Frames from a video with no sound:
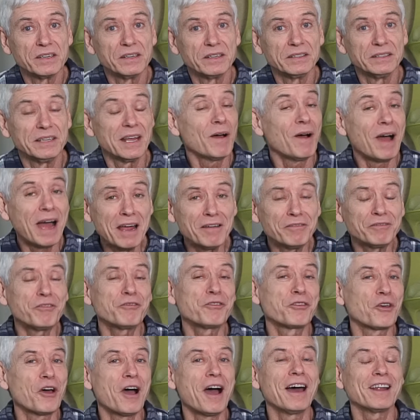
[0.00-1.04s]
now I've
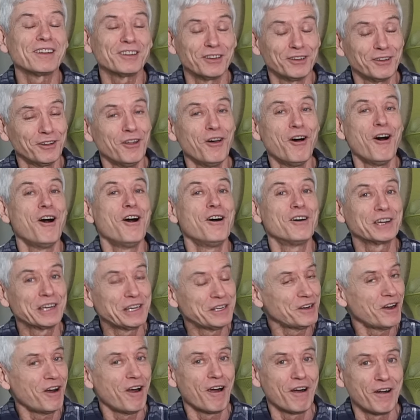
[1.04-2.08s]
thought long
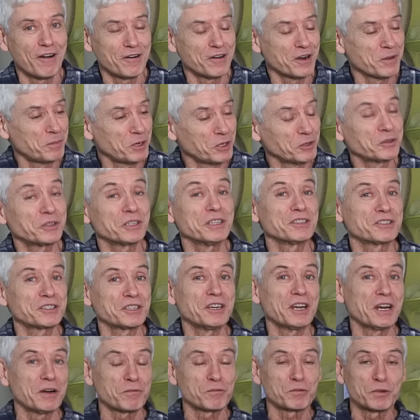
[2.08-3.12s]
and hard about this,
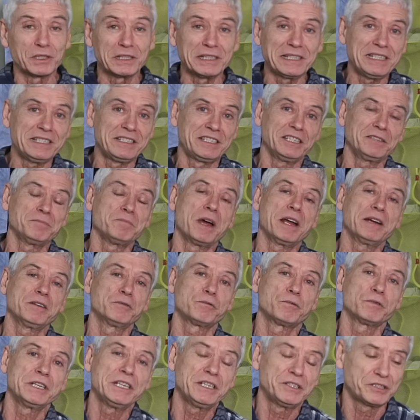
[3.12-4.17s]
and I really did my
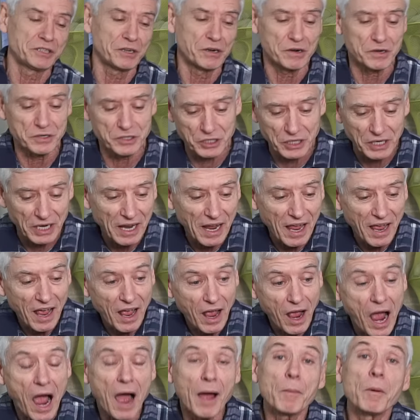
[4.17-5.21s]
research.
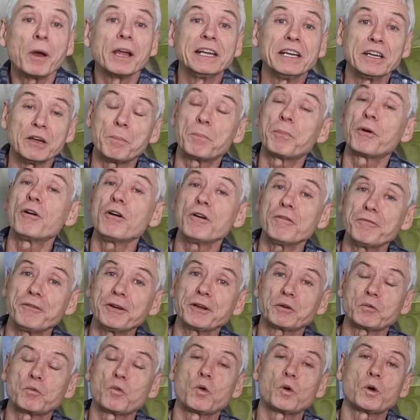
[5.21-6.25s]
In a
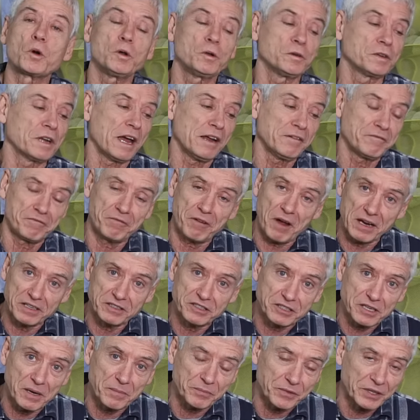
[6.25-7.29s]
perfect world, I'd find
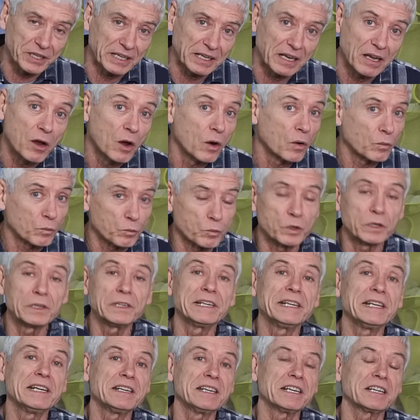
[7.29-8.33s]
something
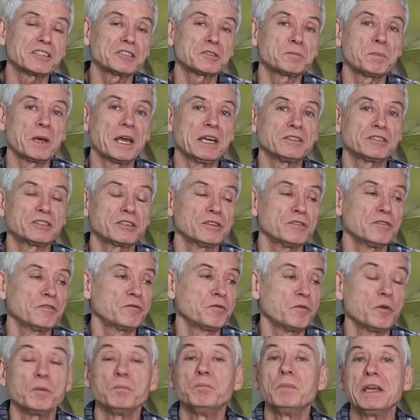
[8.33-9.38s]
really
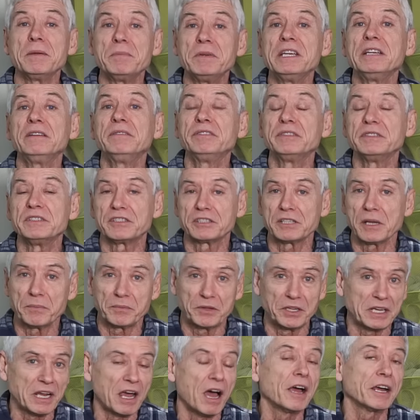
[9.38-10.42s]
inexpensive, maybe even
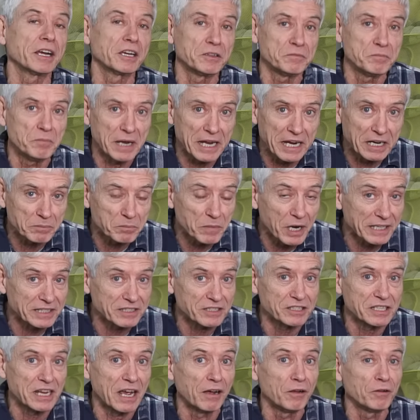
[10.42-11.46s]
something I could make
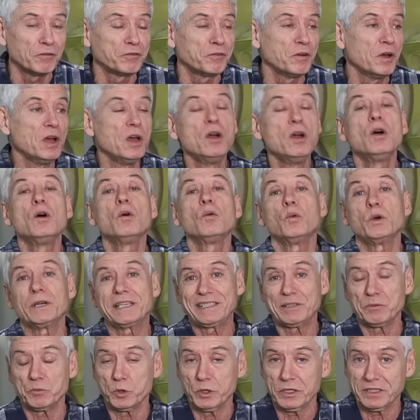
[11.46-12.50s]
myself,
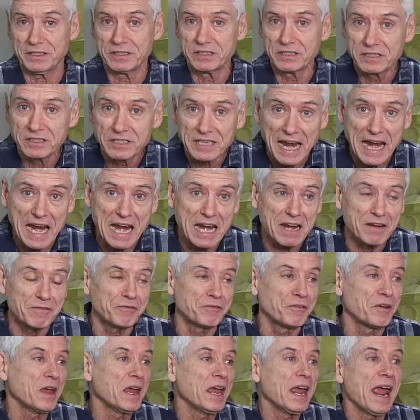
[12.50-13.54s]
which was
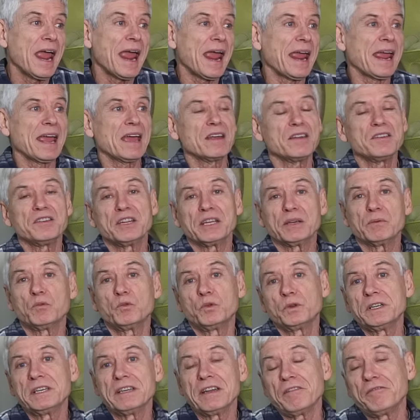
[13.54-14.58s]
safe and it
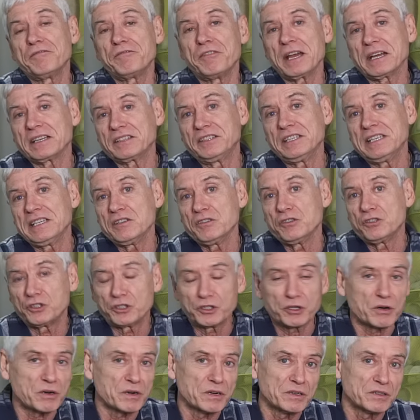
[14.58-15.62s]
wouldn't affect the
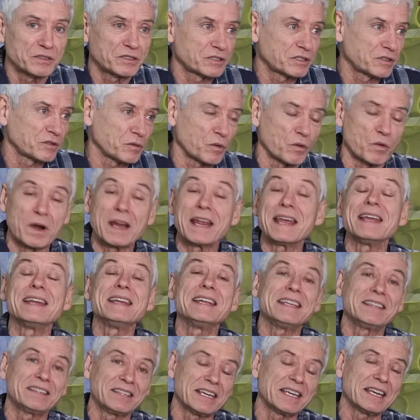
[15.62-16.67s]
insurance or
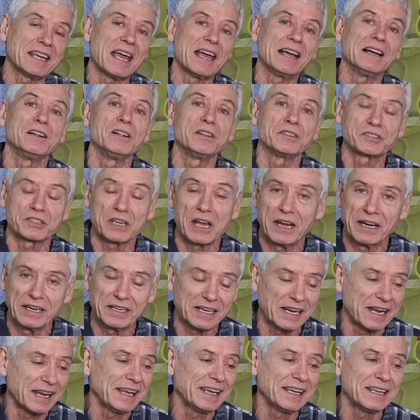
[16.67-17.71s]
anything else.
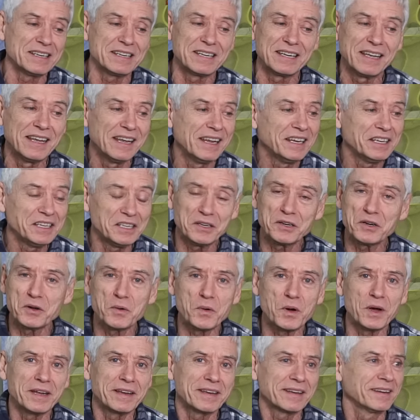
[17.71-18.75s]
And you know
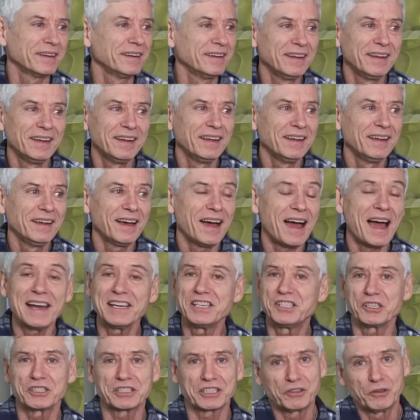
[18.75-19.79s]
what? I
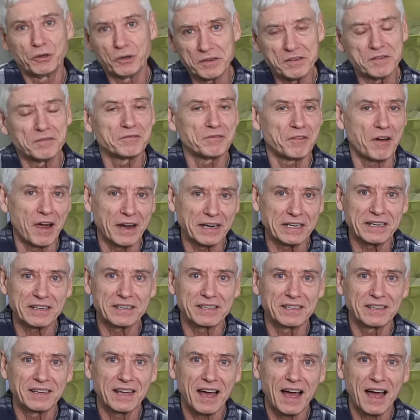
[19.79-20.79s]
just couldn't find it.